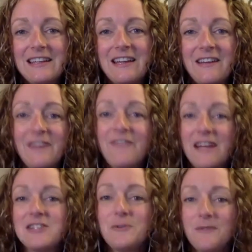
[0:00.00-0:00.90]
if I
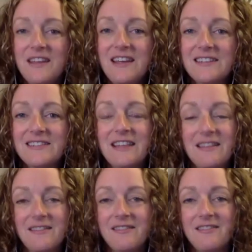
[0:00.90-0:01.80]
do this,
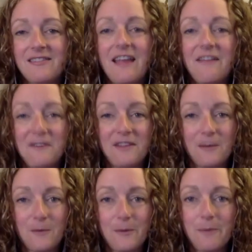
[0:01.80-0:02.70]
then everything
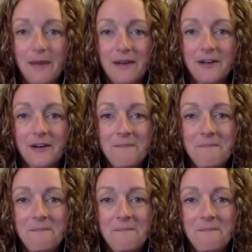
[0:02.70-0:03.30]
will be better.